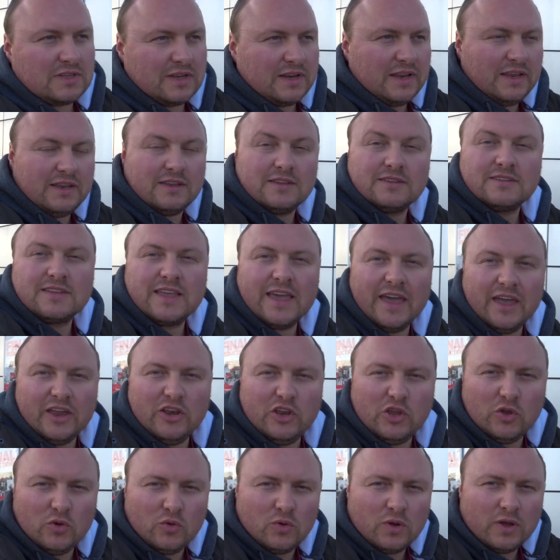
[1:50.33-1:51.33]
I needed to get a
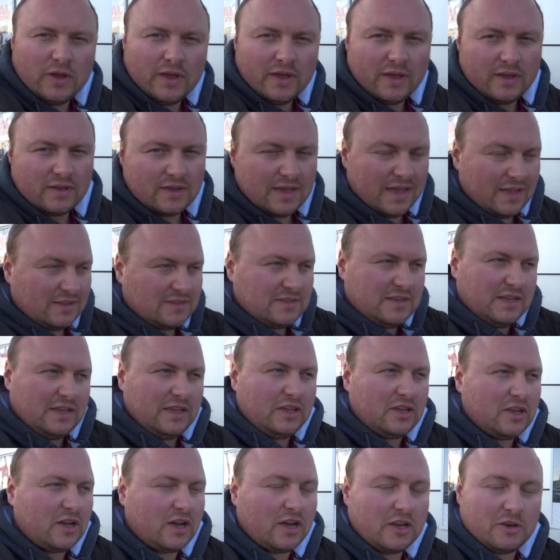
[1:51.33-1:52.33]
new
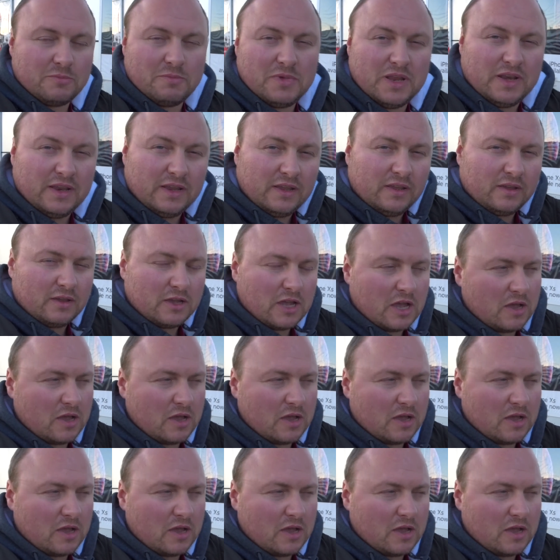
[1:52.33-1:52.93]
SD card, a mini